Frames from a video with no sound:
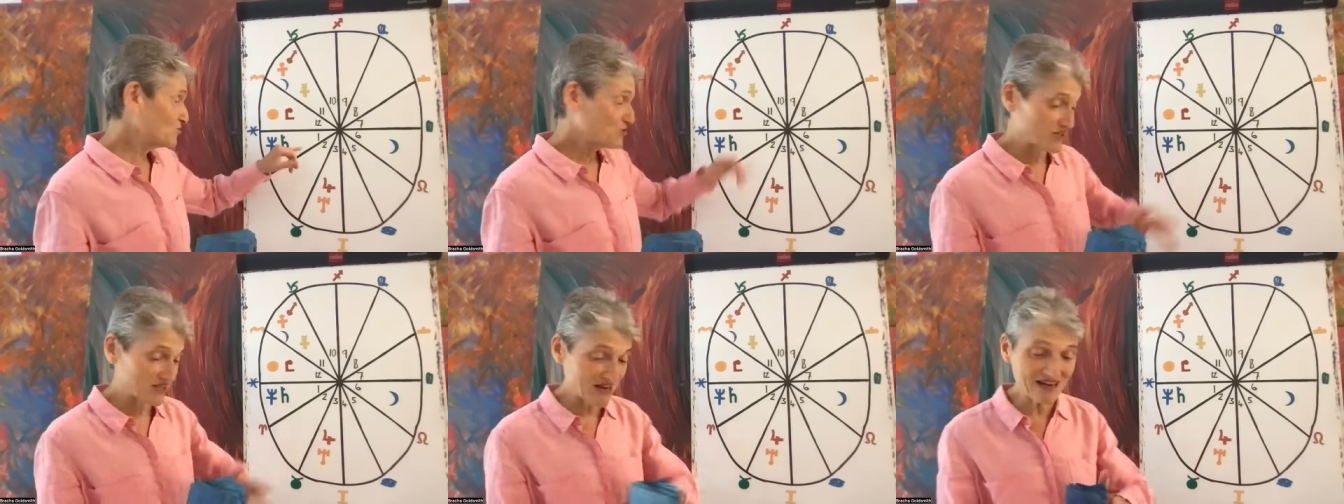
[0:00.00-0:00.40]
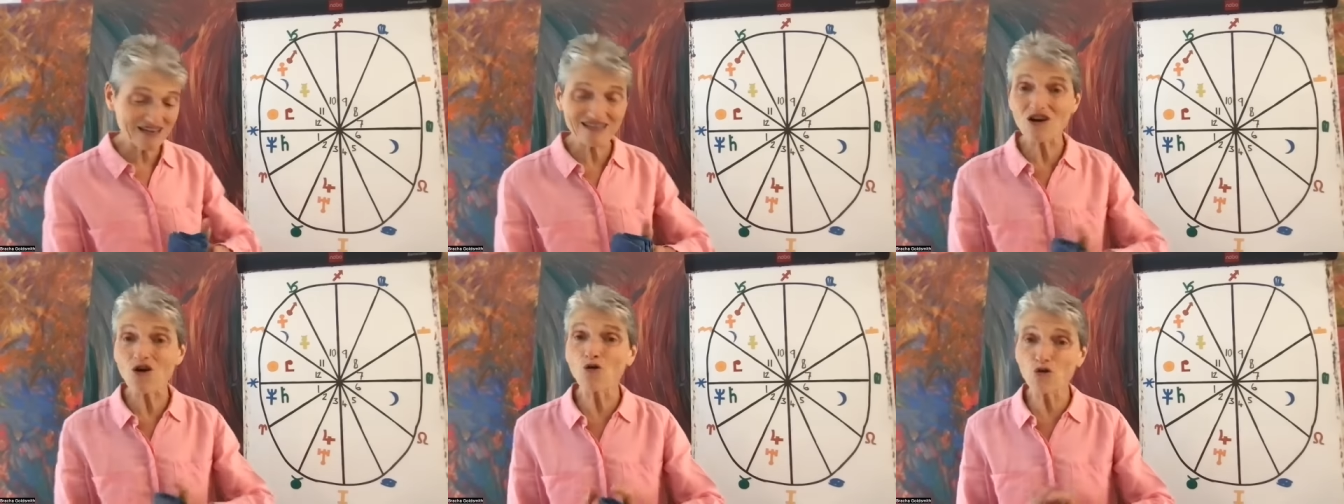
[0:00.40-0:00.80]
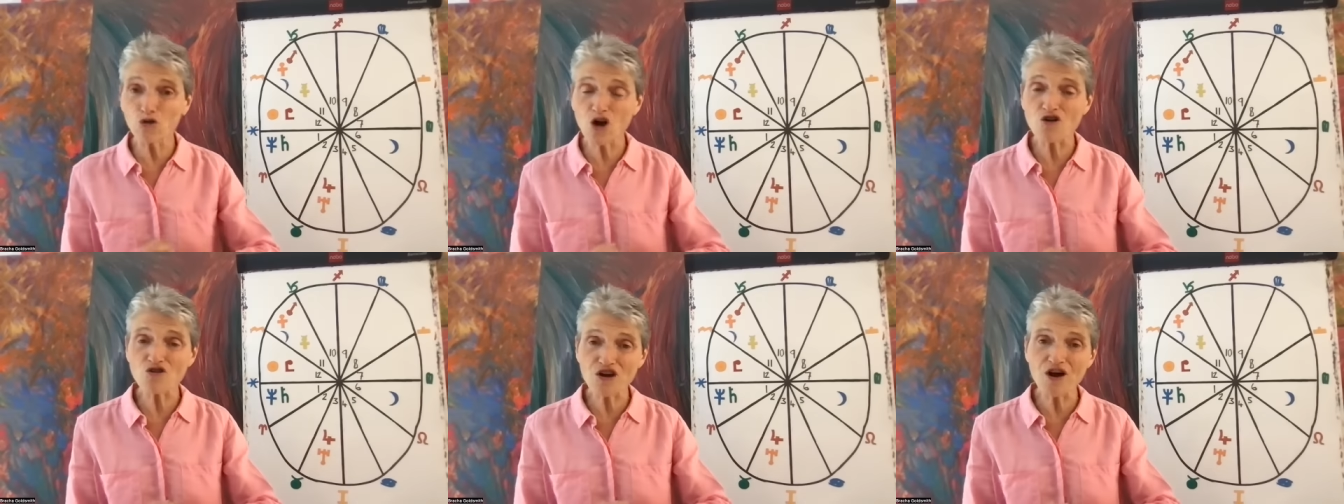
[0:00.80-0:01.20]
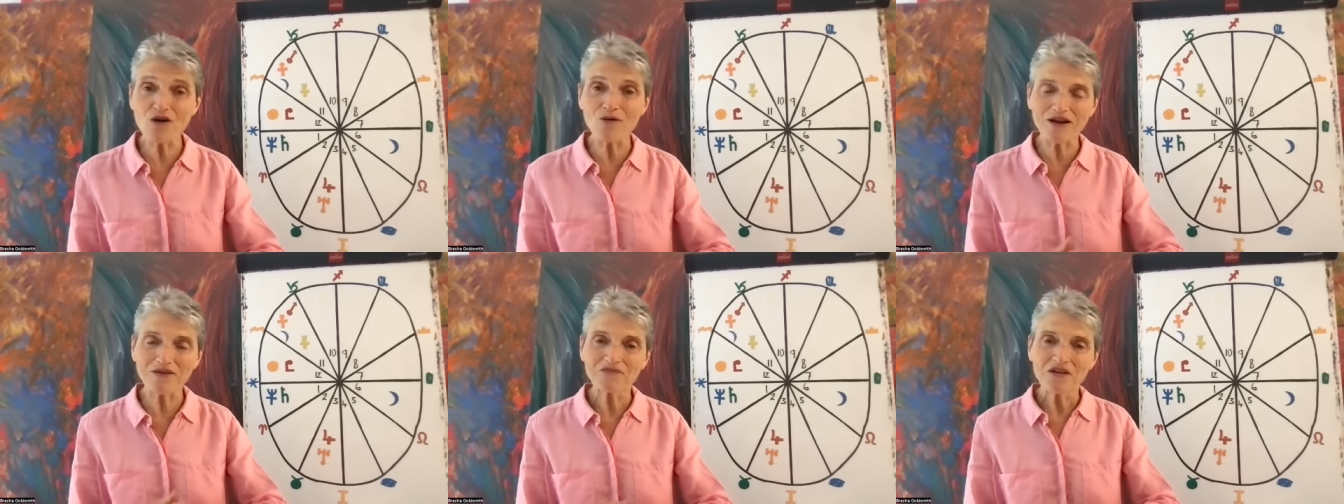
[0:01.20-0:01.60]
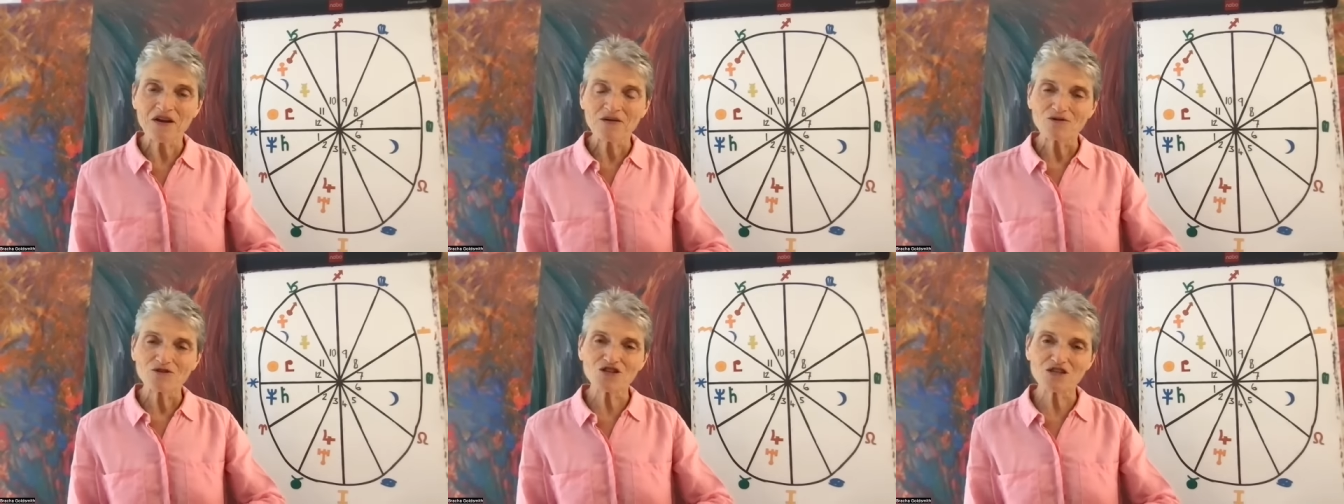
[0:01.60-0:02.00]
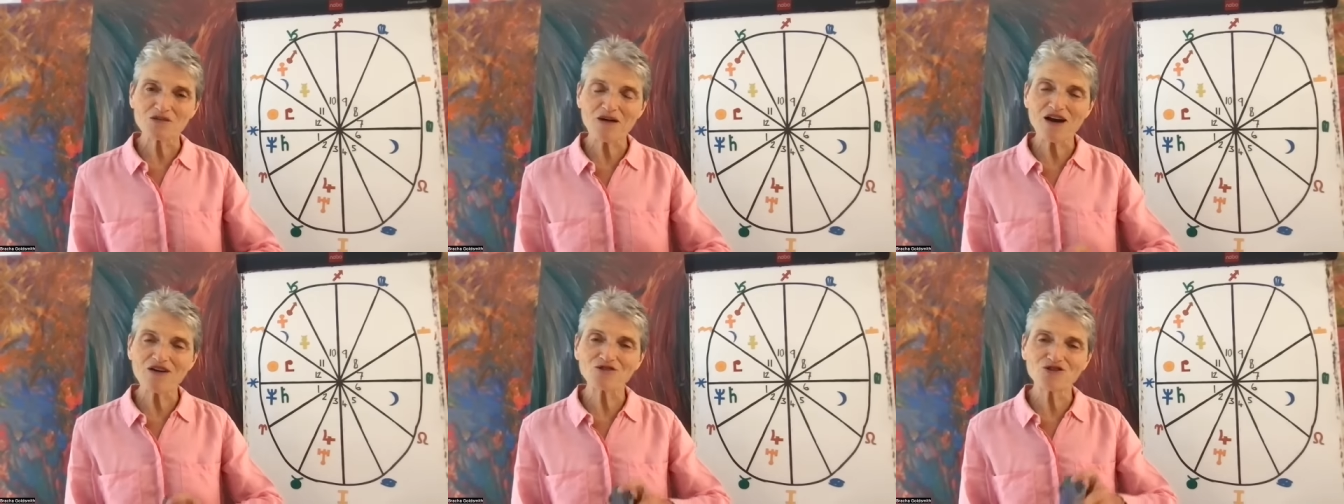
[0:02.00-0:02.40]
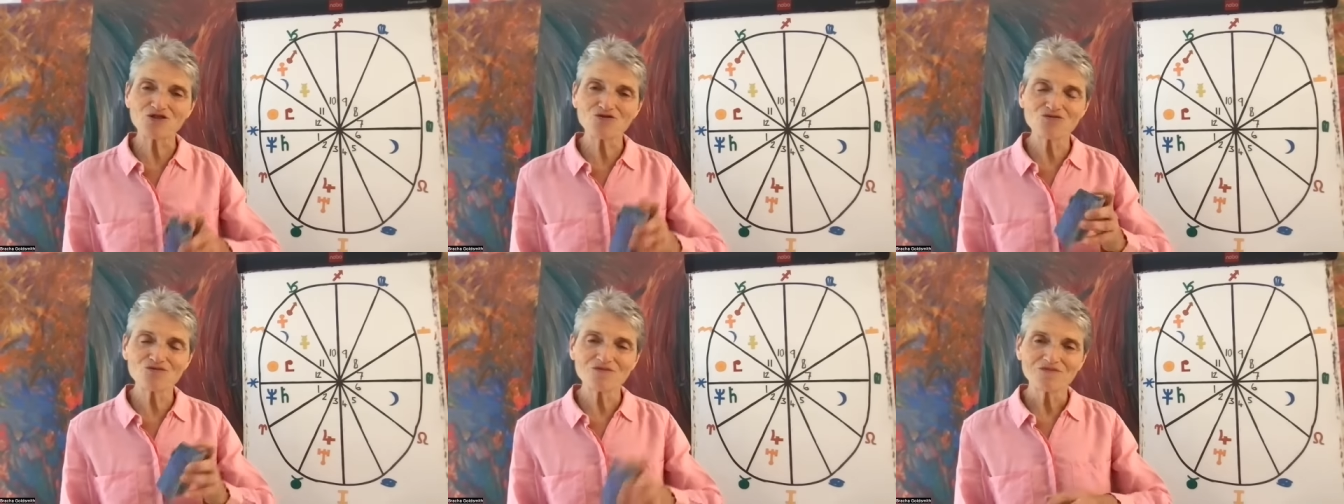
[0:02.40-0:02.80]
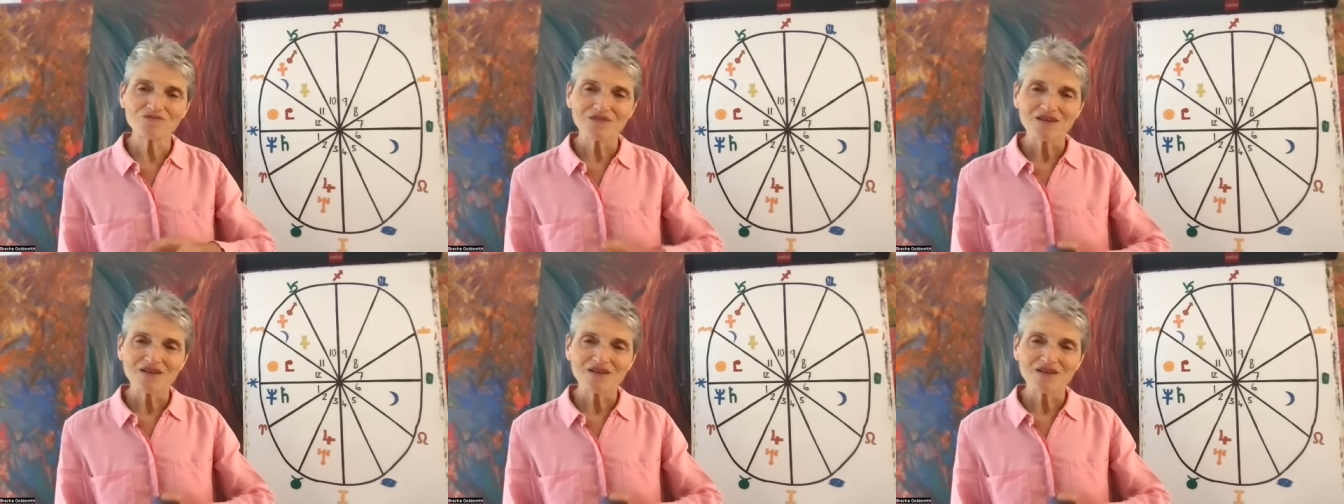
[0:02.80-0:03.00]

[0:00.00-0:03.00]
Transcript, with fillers: your sign all ongoing, which is about you